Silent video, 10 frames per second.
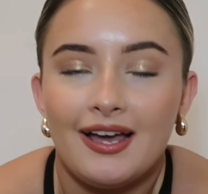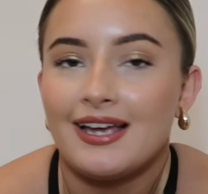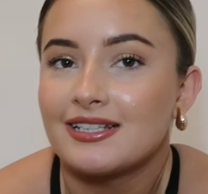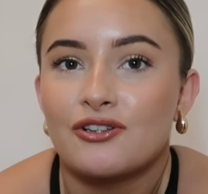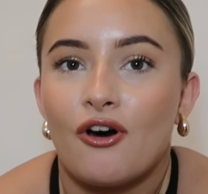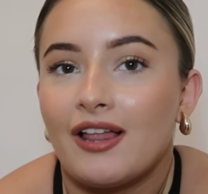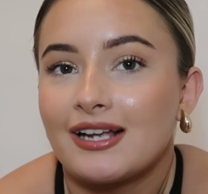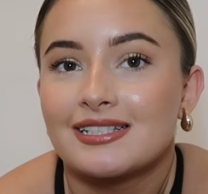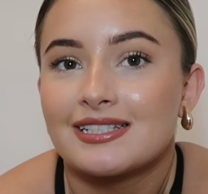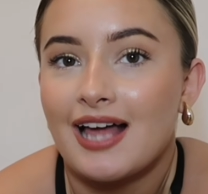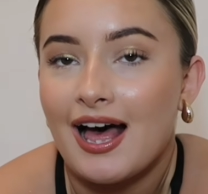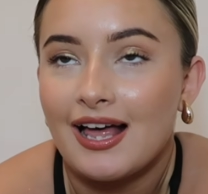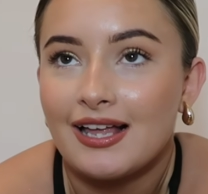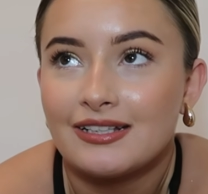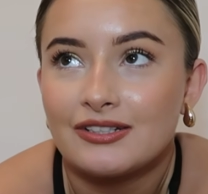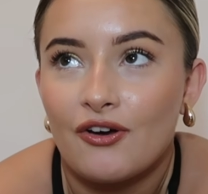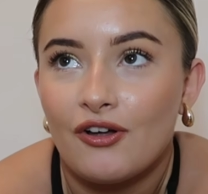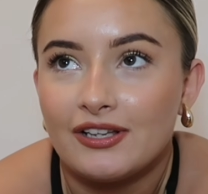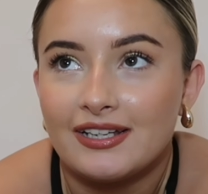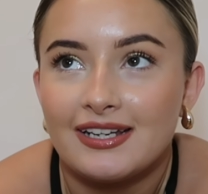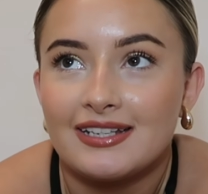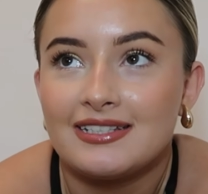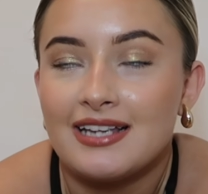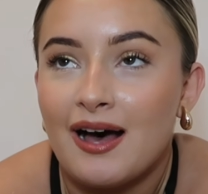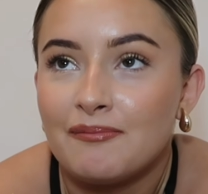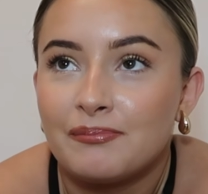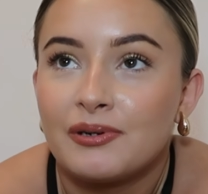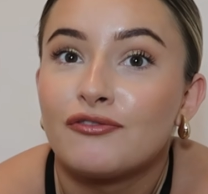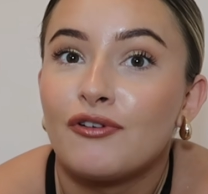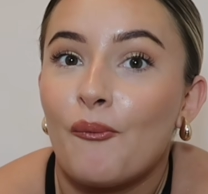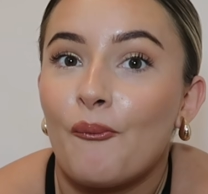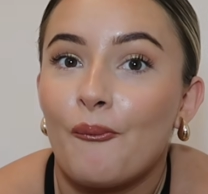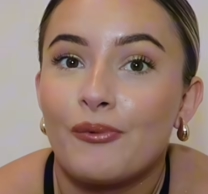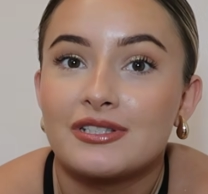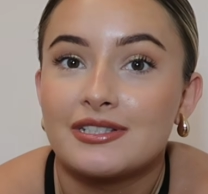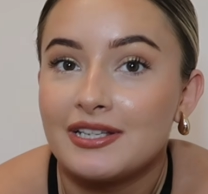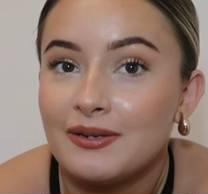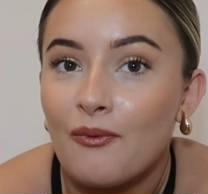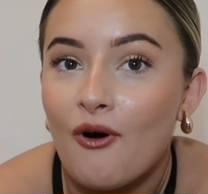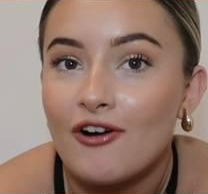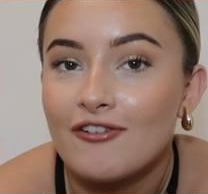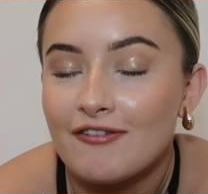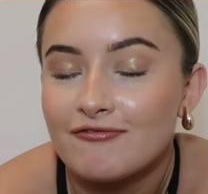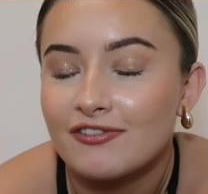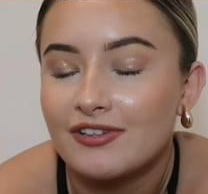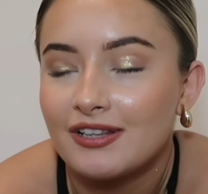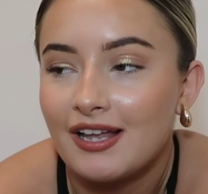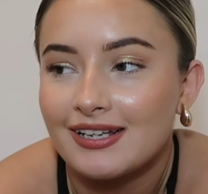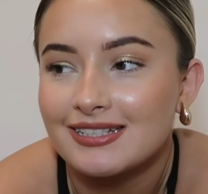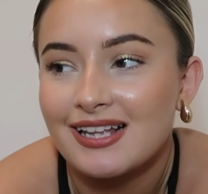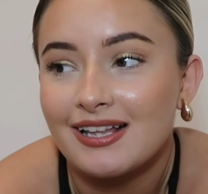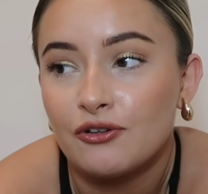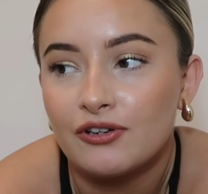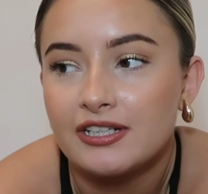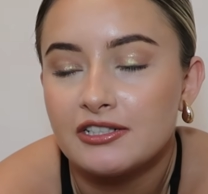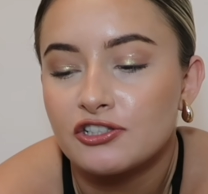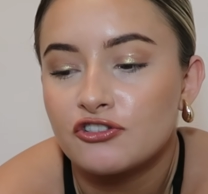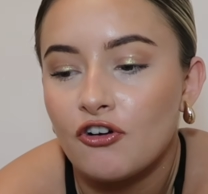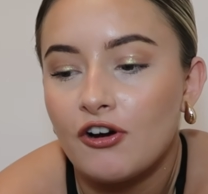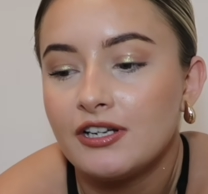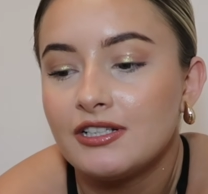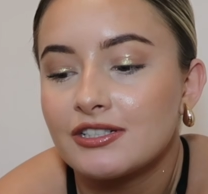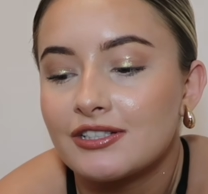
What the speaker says: it's got like sand all in it, damp from seawater, everything, like it's low-key destroyed,